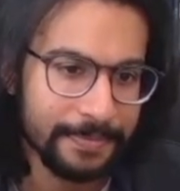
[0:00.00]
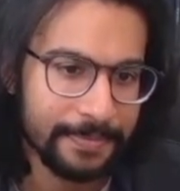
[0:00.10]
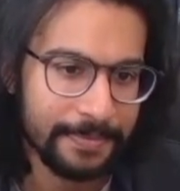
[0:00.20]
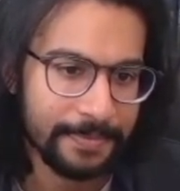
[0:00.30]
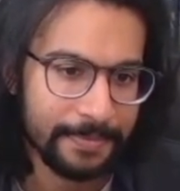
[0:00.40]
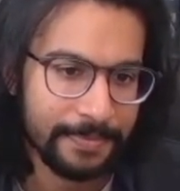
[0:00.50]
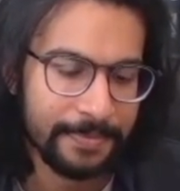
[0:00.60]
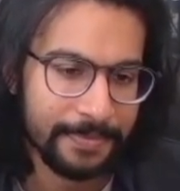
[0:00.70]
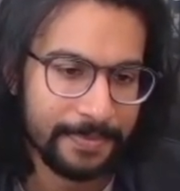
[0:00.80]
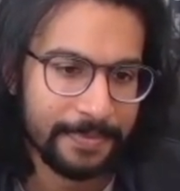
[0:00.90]

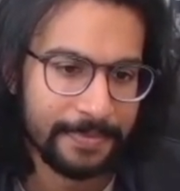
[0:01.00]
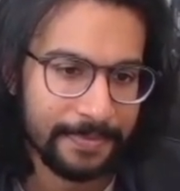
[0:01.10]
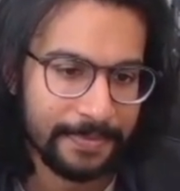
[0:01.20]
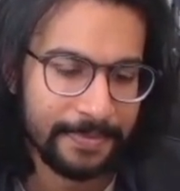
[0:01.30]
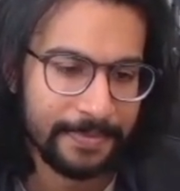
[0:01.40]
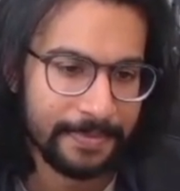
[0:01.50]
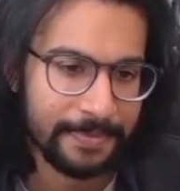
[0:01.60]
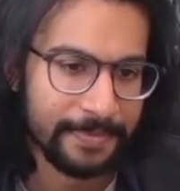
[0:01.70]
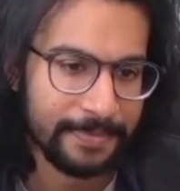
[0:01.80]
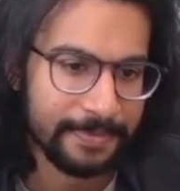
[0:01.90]

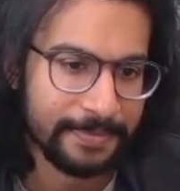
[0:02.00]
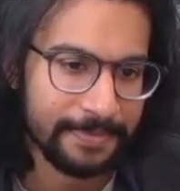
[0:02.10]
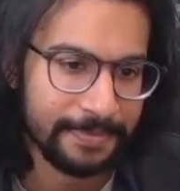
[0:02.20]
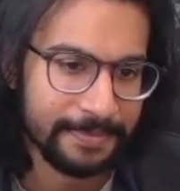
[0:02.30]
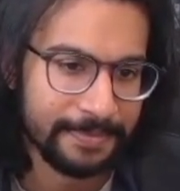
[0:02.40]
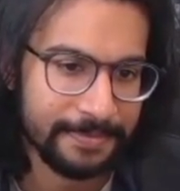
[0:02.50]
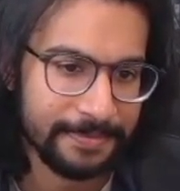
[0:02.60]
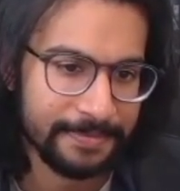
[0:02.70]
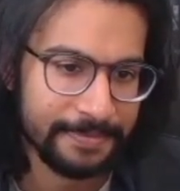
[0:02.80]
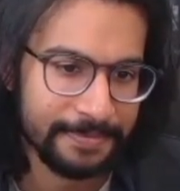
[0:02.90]

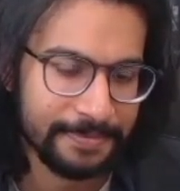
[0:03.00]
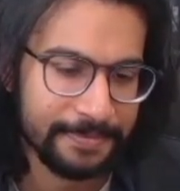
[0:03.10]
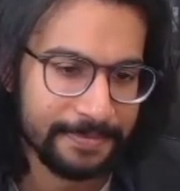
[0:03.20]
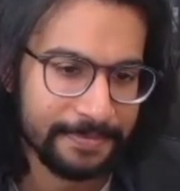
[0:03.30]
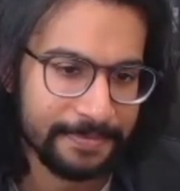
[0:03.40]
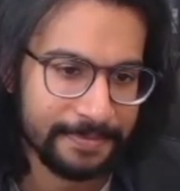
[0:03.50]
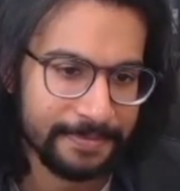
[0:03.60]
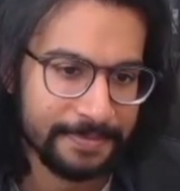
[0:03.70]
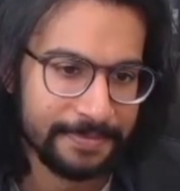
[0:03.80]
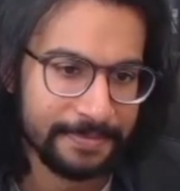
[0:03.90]

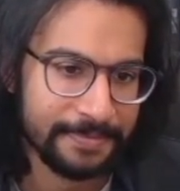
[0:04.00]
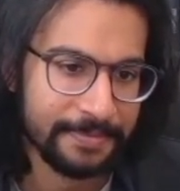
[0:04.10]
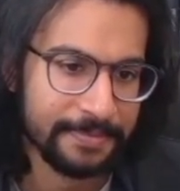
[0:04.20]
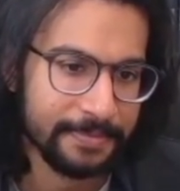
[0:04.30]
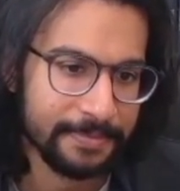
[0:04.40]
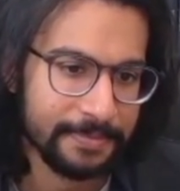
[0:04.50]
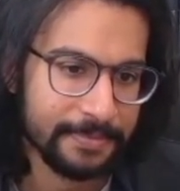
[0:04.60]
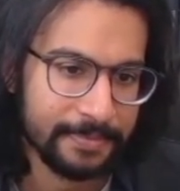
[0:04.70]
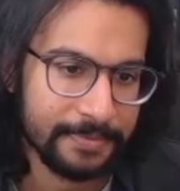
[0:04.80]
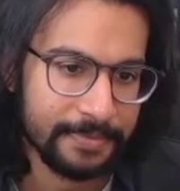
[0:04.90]

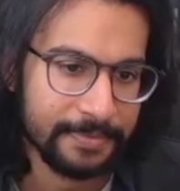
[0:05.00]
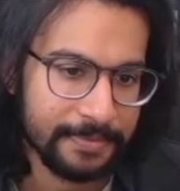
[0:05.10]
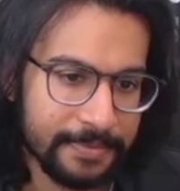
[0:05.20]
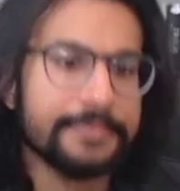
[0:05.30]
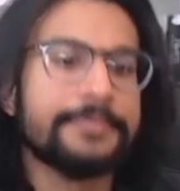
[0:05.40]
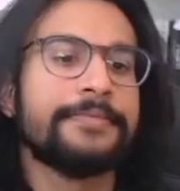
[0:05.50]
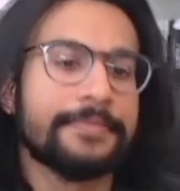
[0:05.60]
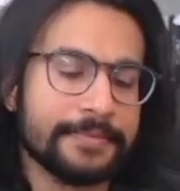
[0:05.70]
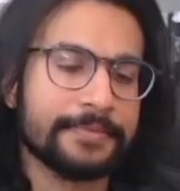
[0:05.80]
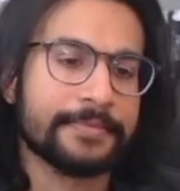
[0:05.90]

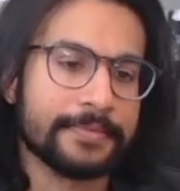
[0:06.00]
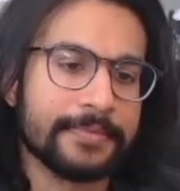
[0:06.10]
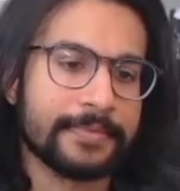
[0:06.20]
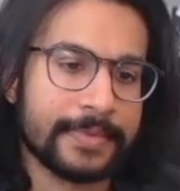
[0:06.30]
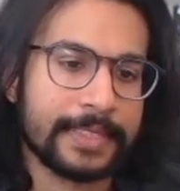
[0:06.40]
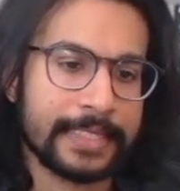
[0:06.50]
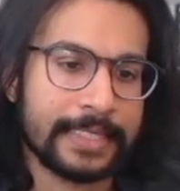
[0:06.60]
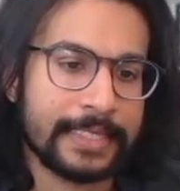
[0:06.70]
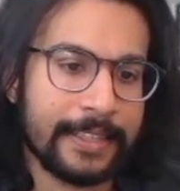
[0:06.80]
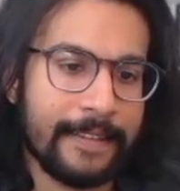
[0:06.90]

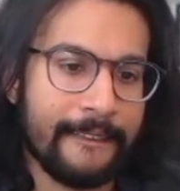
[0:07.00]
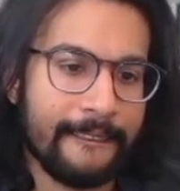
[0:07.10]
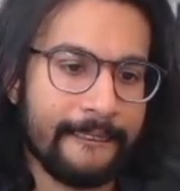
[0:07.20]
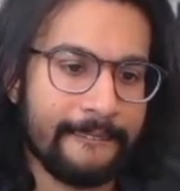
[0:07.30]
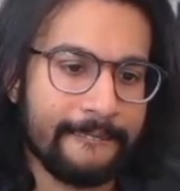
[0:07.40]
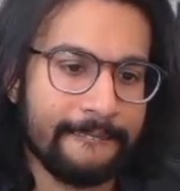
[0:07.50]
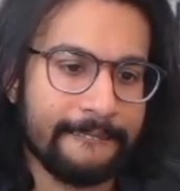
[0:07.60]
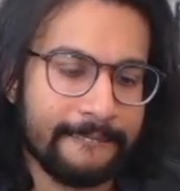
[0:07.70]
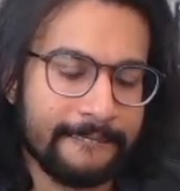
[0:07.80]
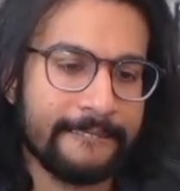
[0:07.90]
(silent)